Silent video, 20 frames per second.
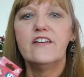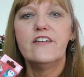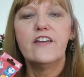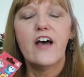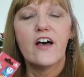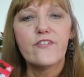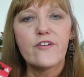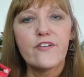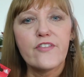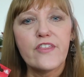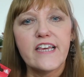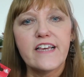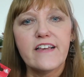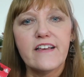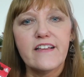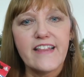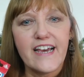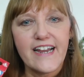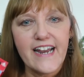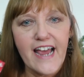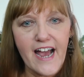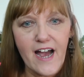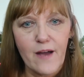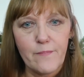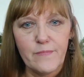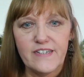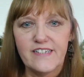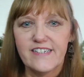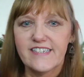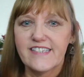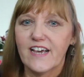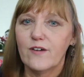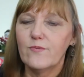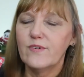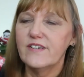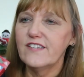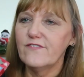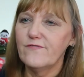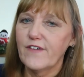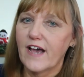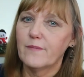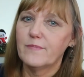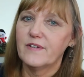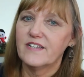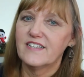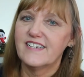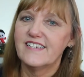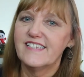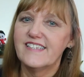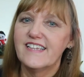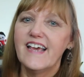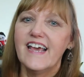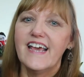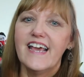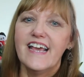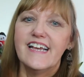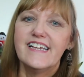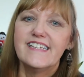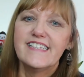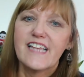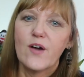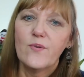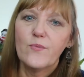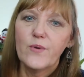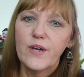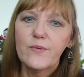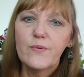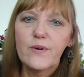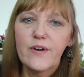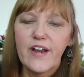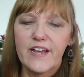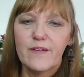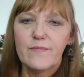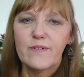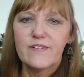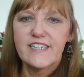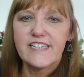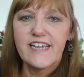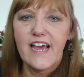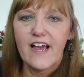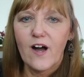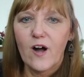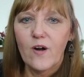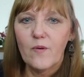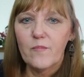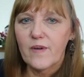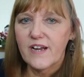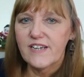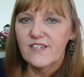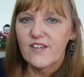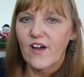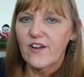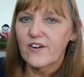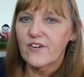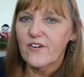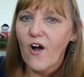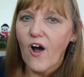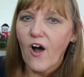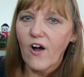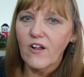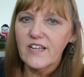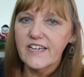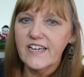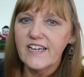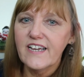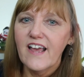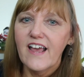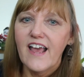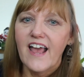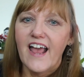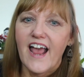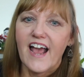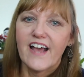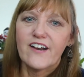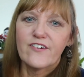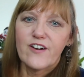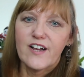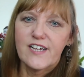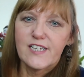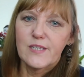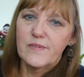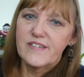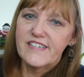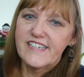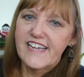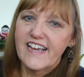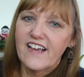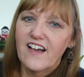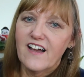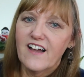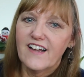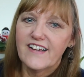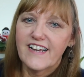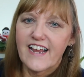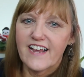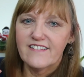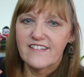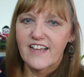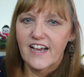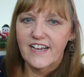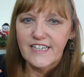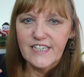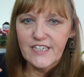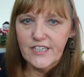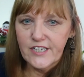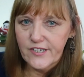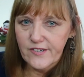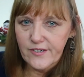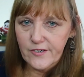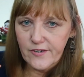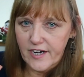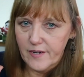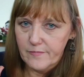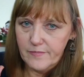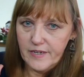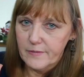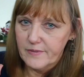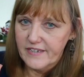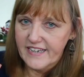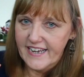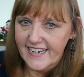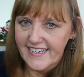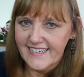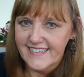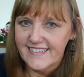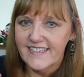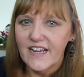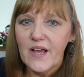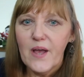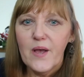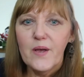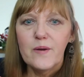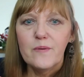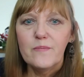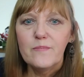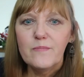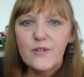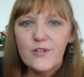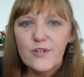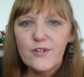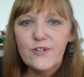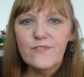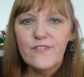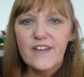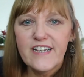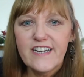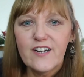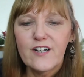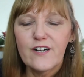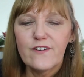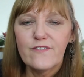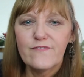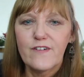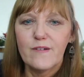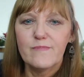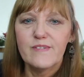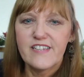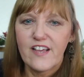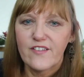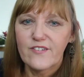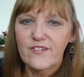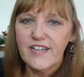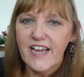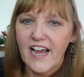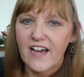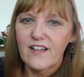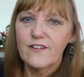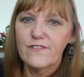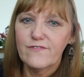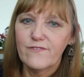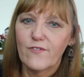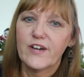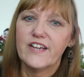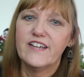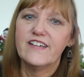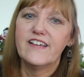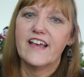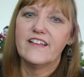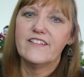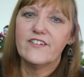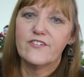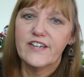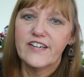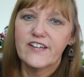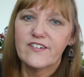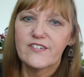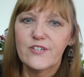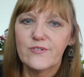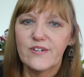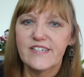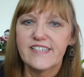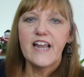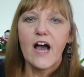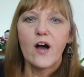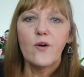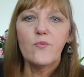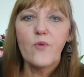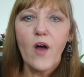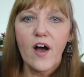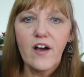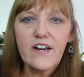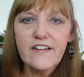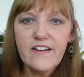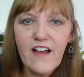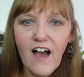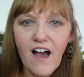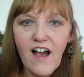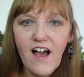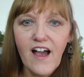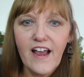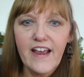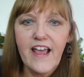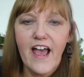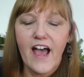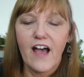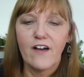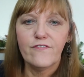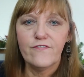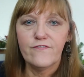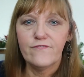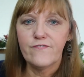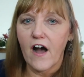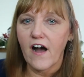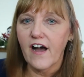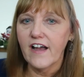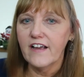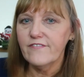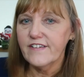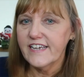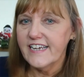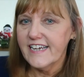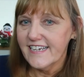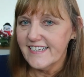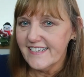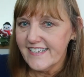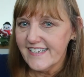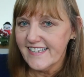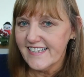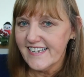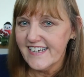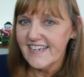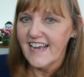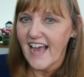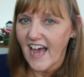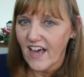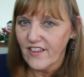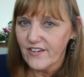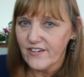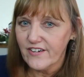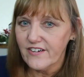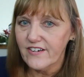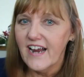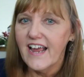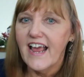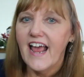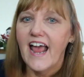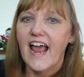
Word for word: another thing that happened that was fabulous is that we were able to help my daughter Holly and her husband Dan and that cute grandbaby Aiden move here from Southern California and they're near to us. Now, Rod and I have five kids together